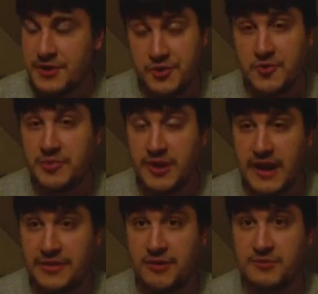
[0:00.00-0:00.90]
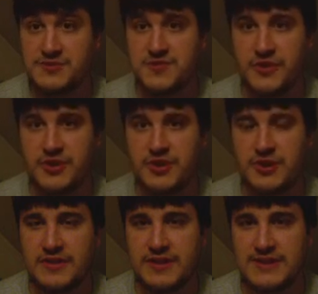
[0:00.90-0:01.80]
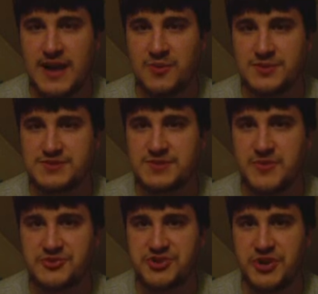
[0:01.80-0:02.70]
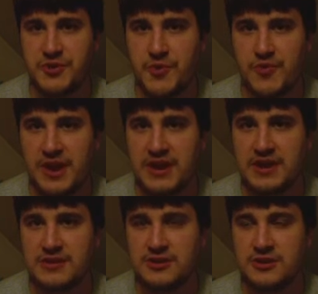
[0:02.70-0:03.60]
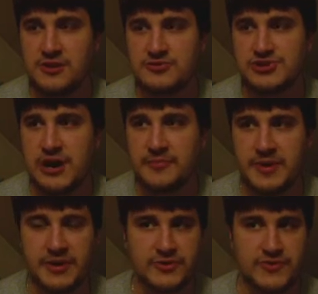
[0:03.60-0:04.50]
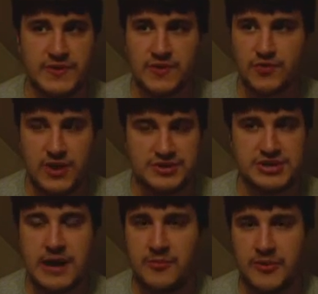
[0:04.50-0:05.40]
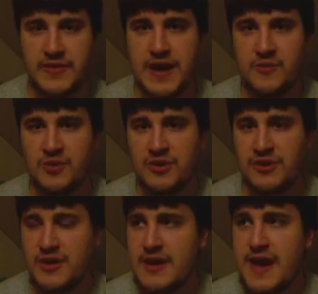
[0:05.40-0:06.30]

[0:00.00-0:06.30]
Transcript: New Blood I thought was really good. I think that one's the most underrated. You know, John Beekler did a great job on that one.